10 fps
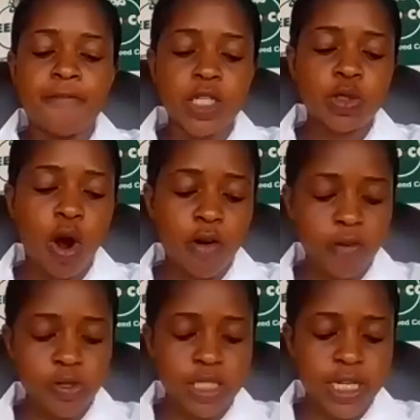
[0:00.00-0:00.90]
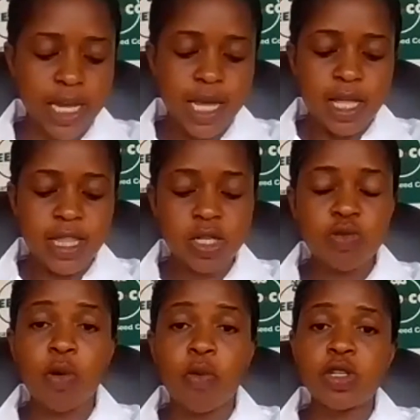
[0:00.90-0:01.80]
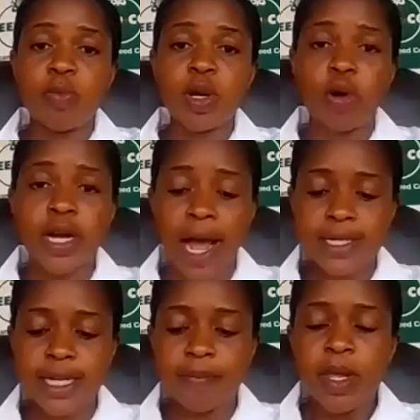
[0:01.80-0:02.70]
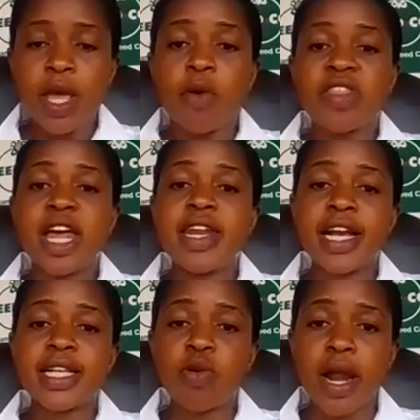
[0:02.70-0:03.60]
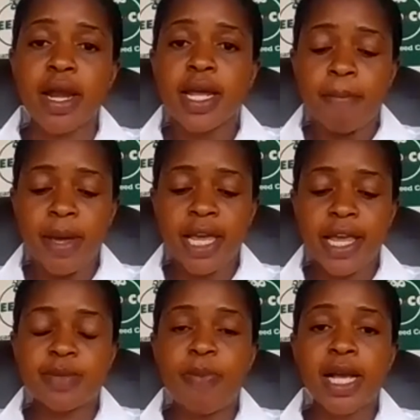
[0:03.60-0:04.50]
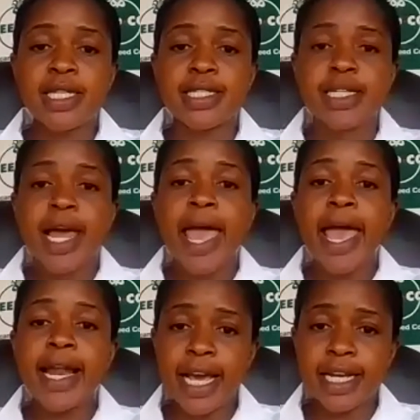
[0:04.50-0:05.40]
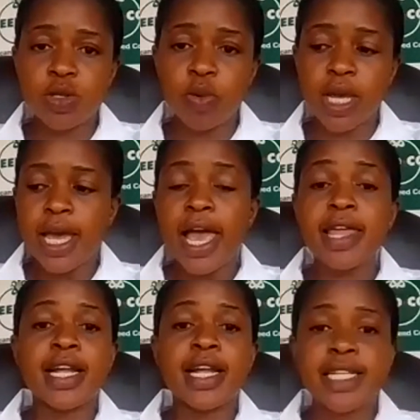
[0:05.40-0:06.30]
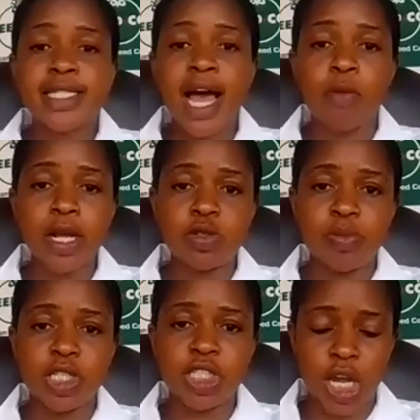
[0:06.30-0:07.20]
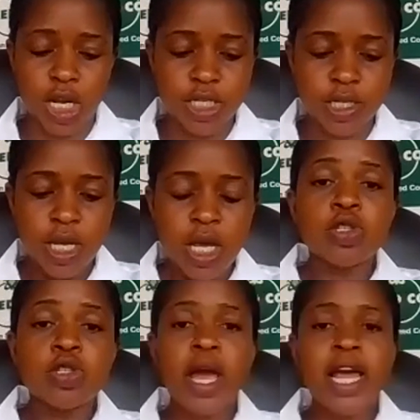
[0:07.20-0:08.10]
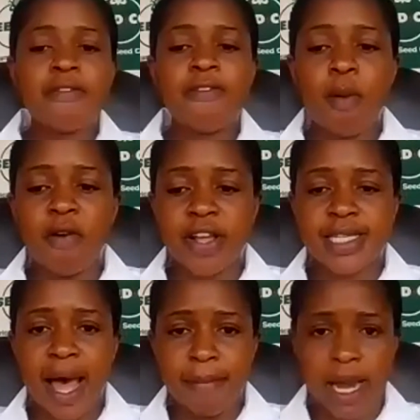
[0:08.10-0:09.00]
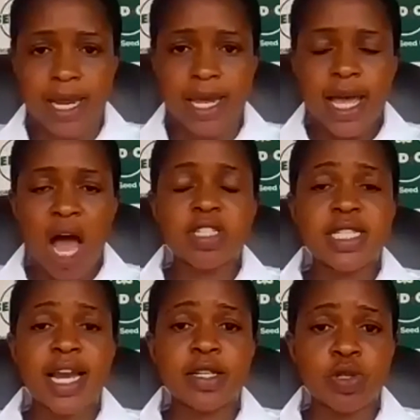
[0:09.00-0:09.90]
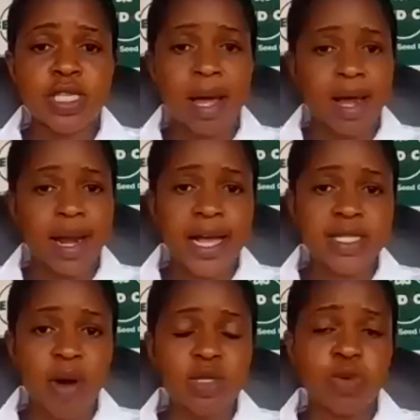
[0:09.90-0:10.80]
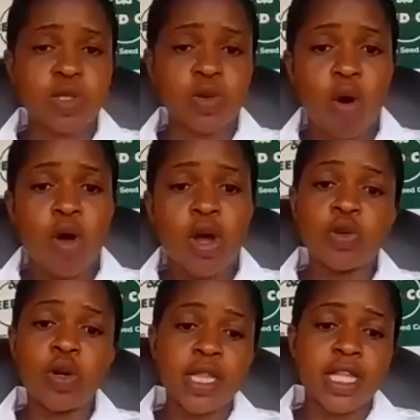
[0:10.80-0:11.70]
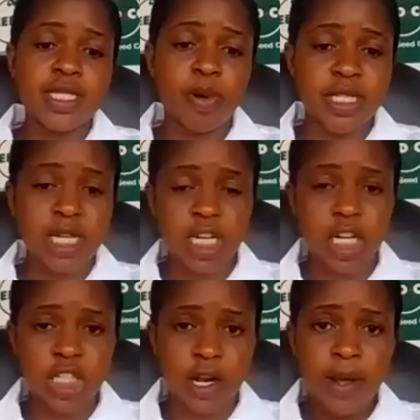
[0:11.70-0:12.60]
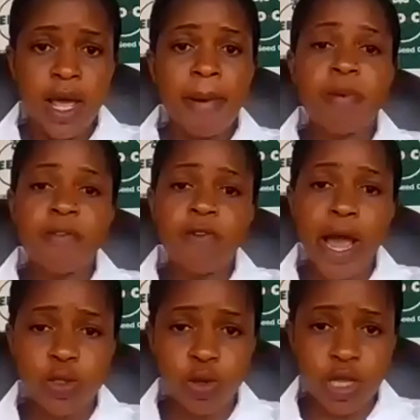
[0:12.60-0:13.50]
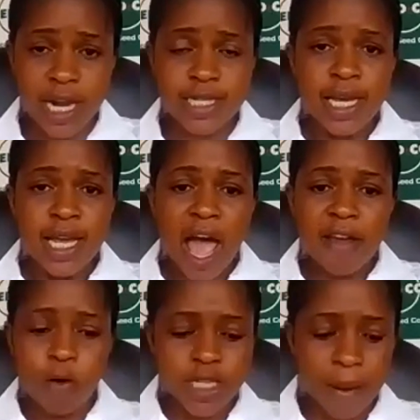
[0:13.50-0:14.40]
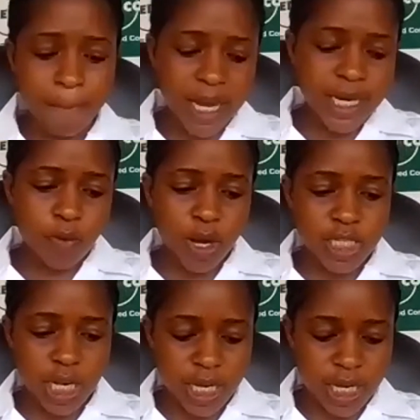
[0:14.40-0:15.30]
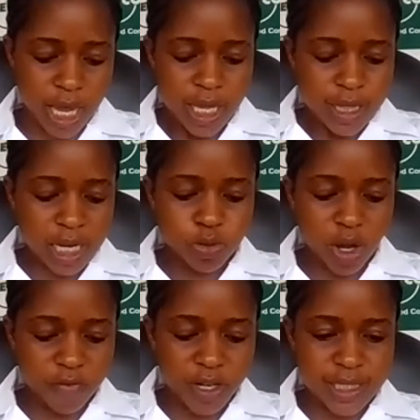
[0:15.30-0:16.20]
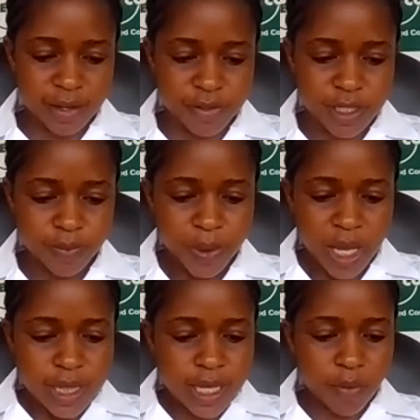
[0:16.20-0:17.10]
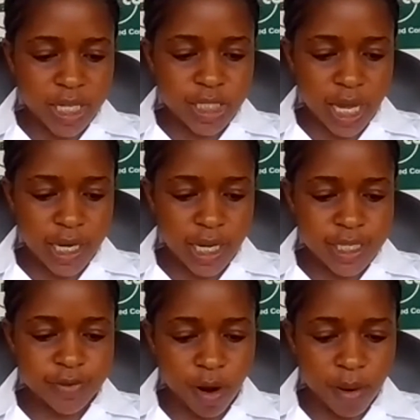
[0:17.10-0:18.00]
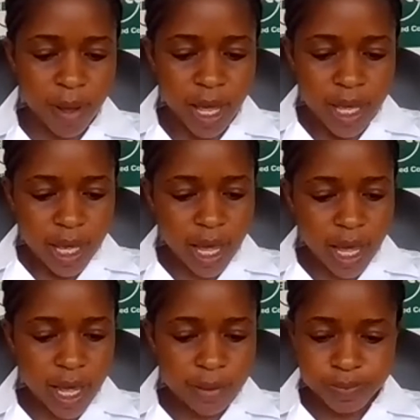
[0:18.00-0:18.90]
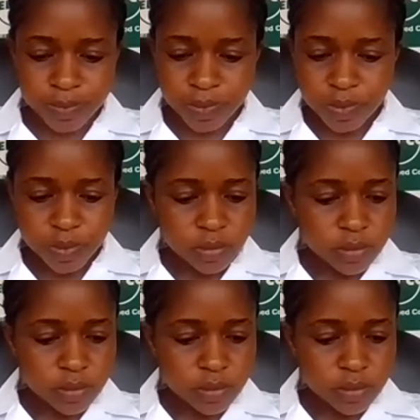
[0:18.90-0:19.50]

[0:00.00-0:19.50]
virtual field days that we are going to be conducting, with the next one being expected early next week, and the dates are going to be shared. So in a form of a summary, I'd just like to summarize what we saw during this presentation. But before I do that, I've got a burning question here that we have received. The question is from Mr.